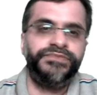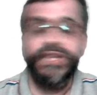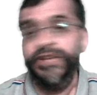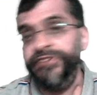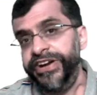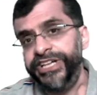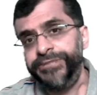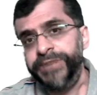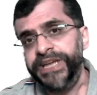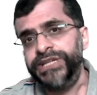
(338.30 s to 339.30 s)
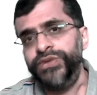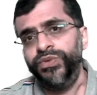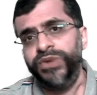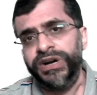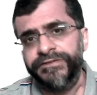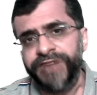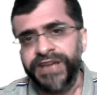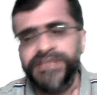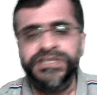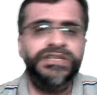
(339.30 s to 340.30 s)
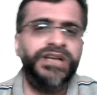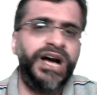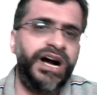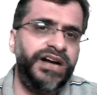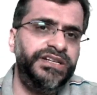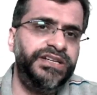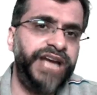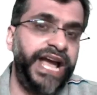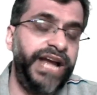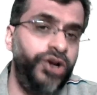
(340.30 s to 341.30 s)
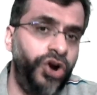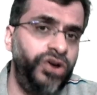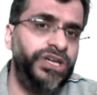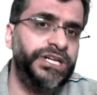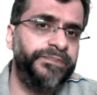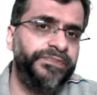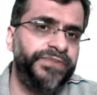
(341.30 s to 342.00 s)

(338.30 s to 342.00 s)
We are expected to work faster, harder, and longer.